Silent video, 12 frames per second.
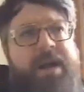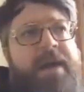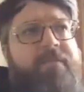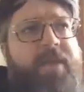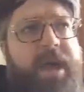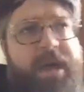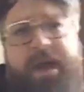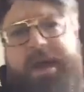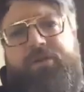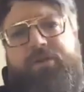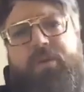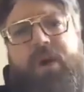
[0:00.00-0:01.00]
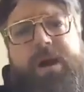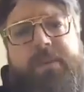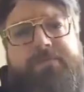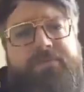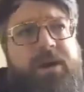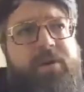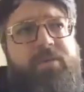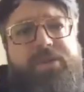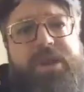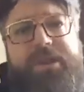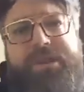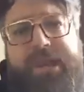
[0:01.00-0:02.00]
I grew up with
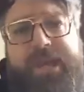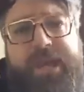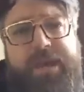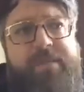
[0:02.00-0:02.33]
nothing,